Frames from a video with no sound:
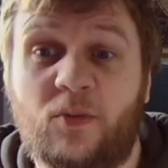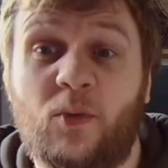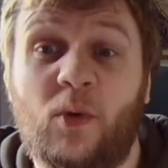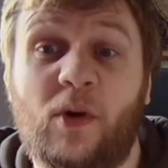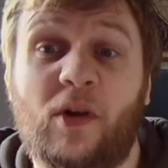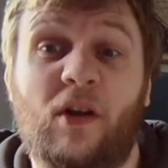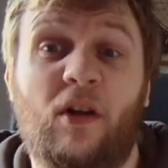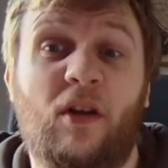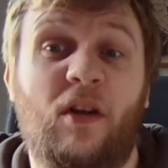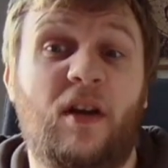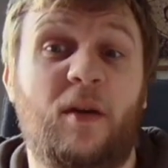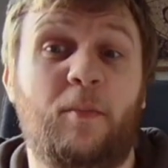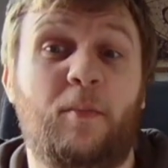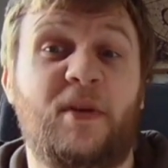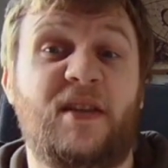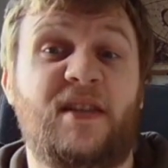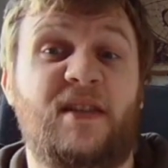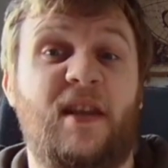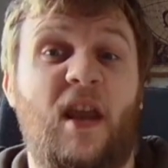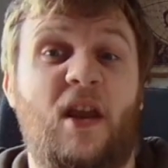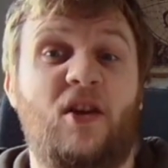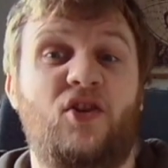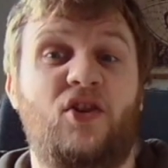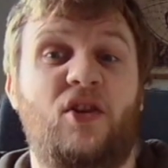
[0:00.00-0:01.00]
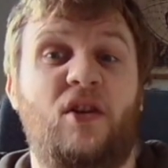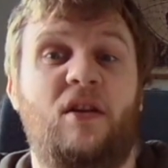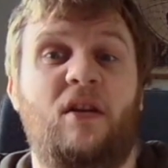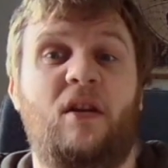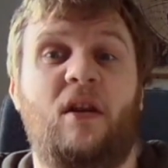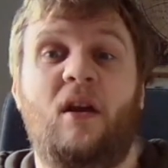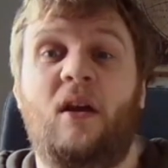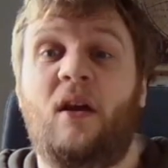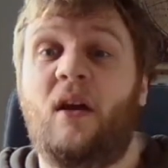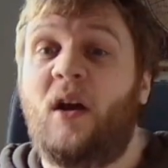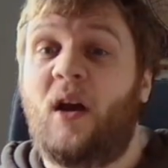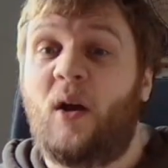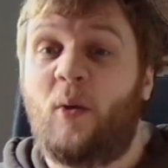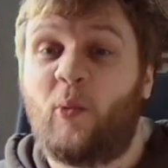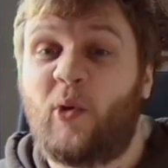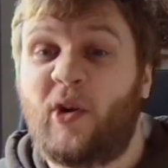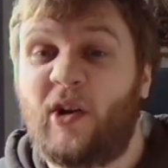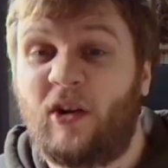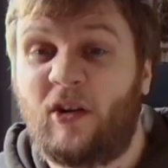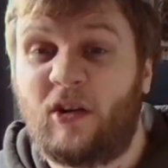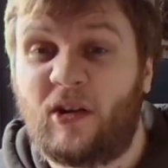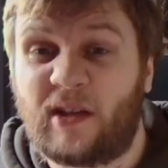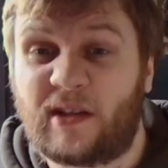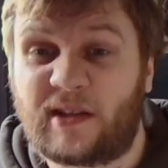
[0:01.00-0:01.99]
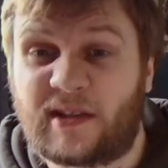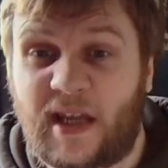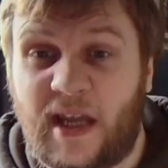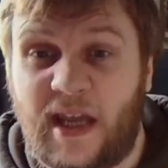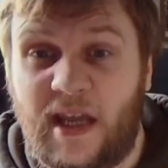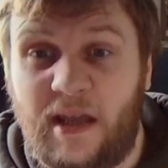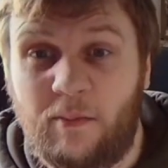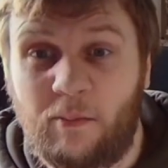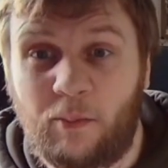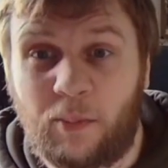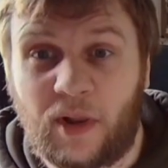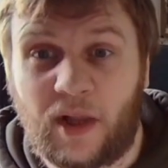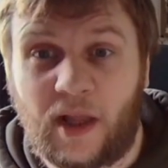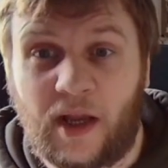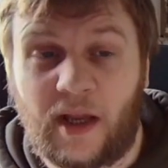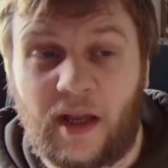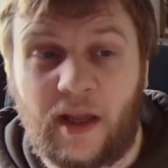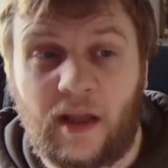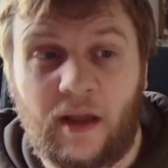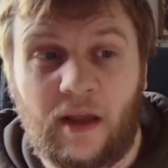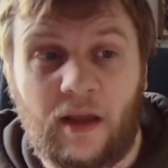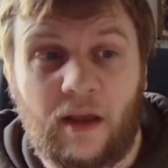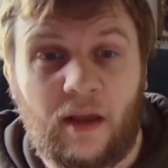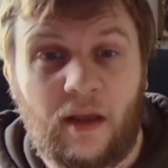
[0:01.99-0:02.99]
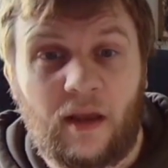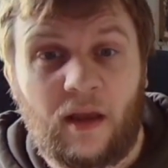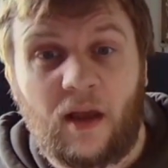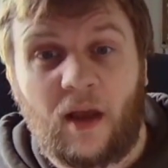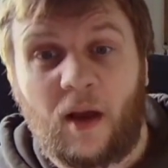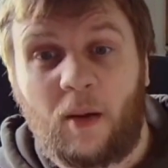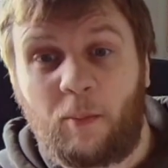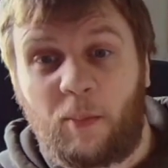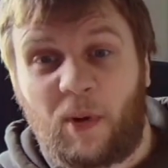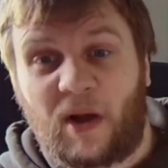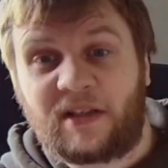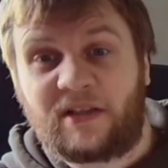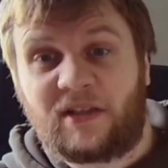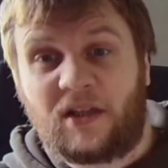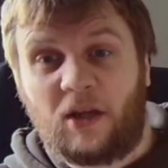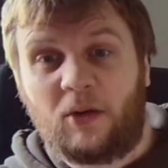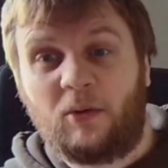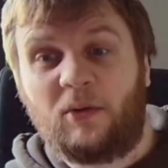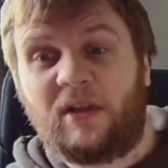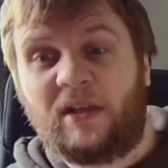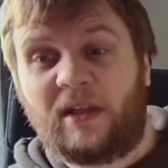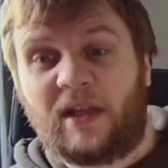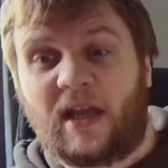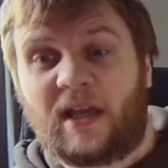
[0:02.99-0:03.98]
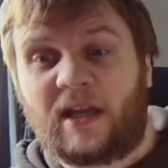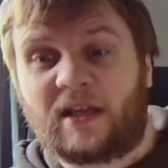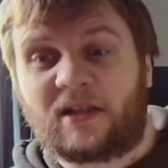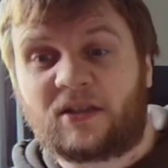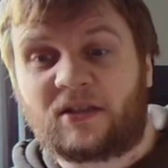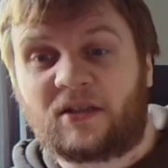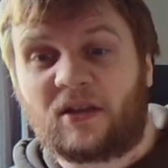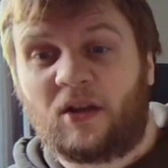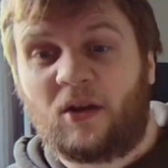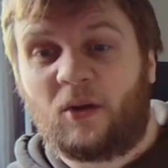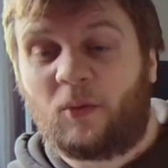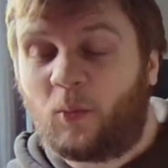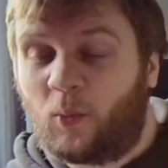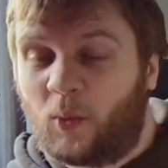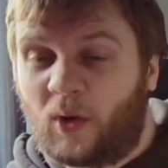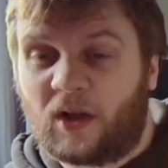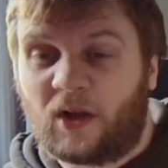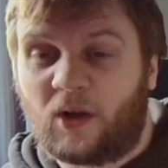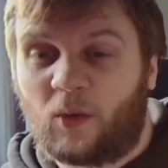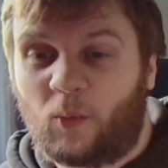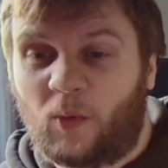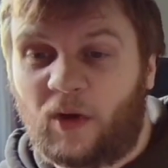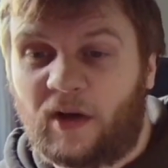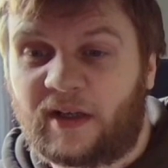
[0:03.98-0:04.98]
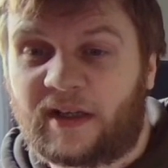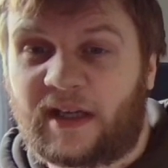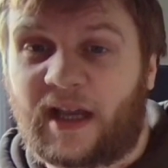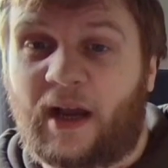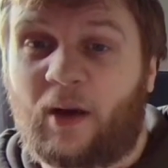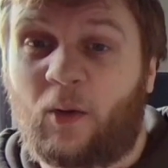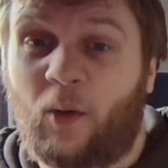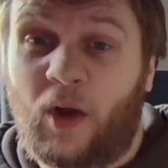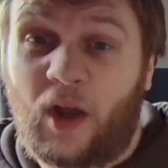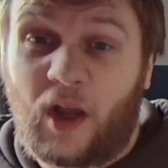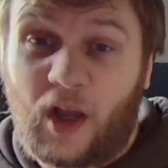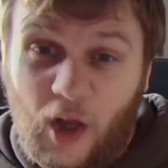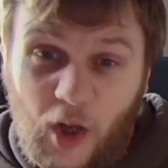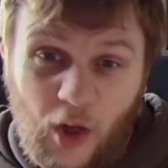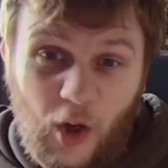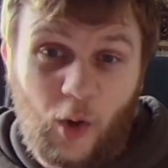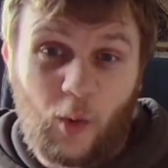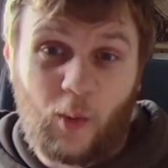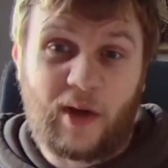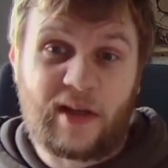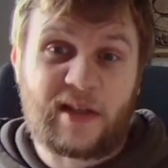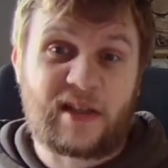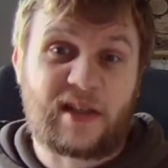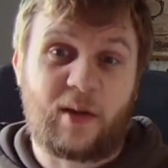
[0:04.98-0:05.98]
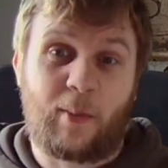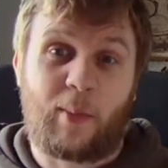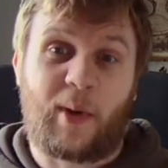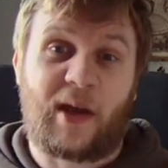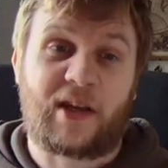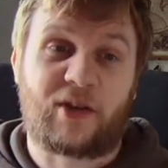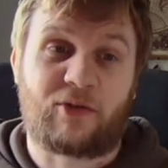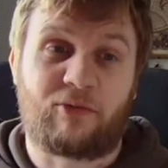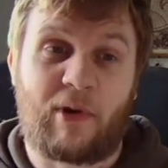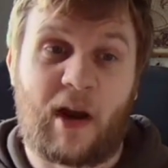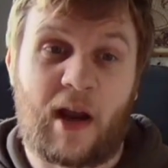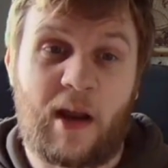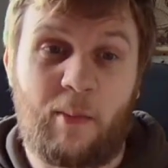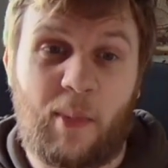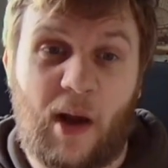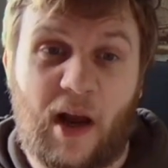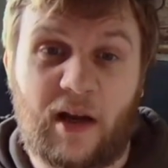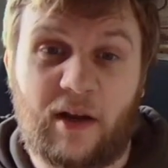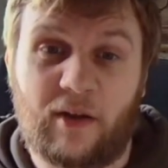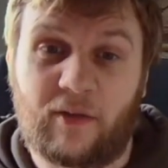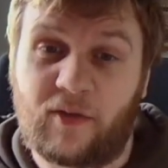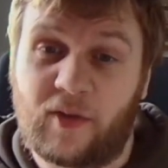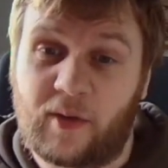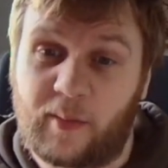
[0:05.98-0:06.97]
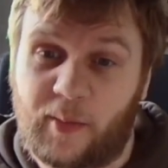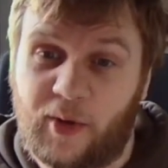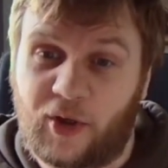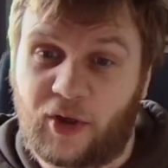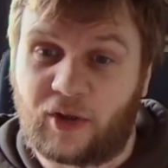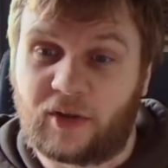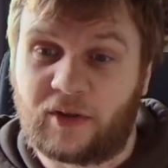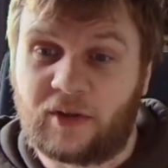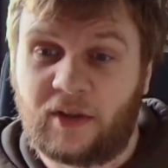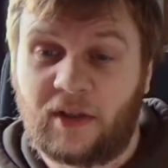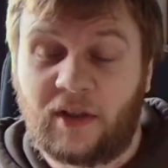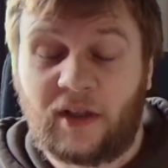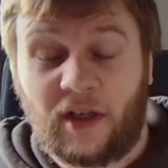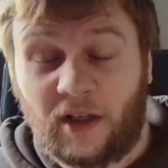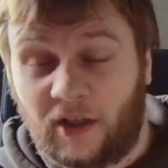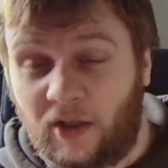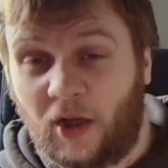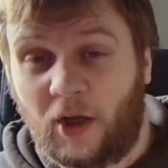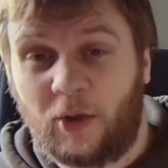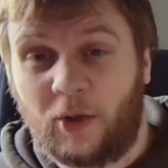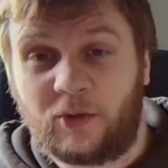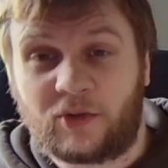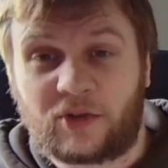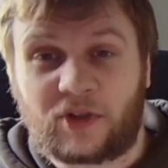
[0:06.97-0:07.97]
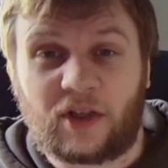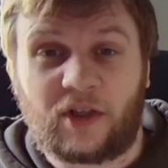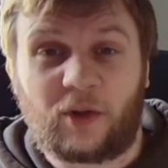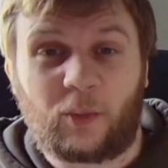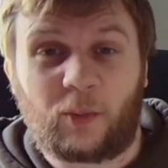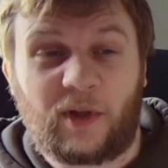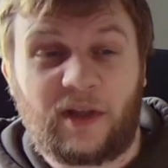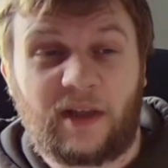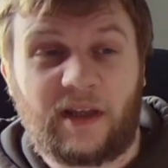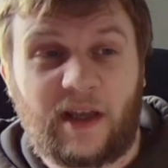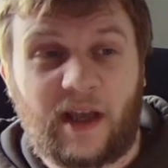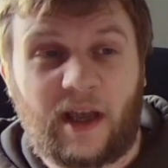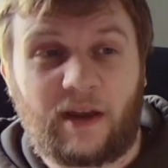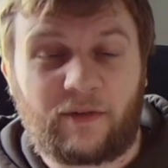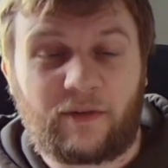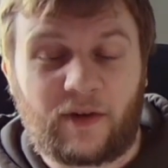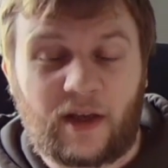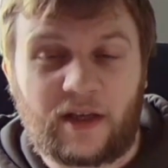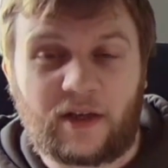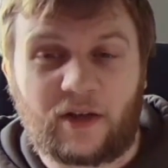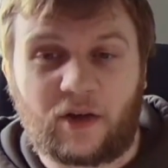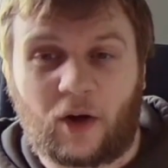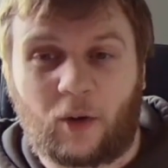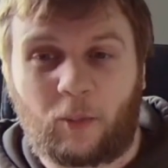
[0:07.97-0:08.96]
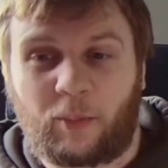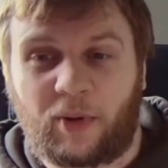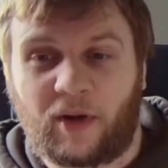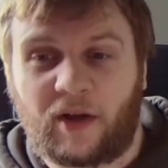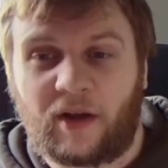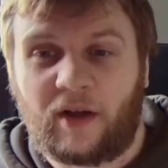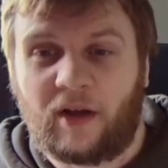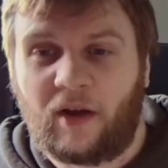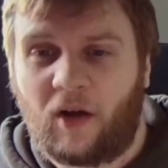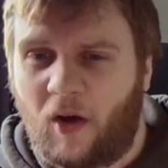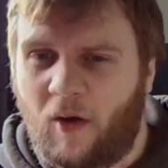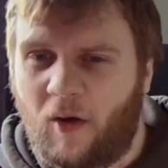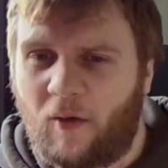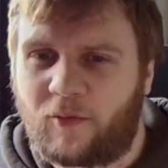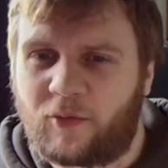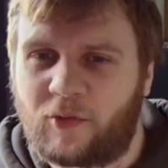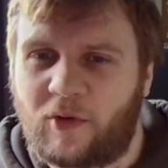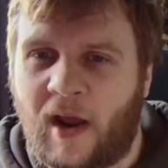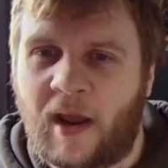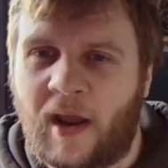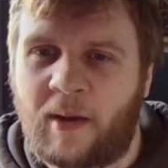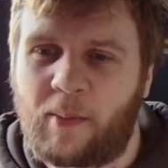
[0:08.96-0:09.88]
we're going to look at possession, and we're going to look at team play. And by doing this, we're going to work out who is the best right back of them all and who's going to win the FA Cup of right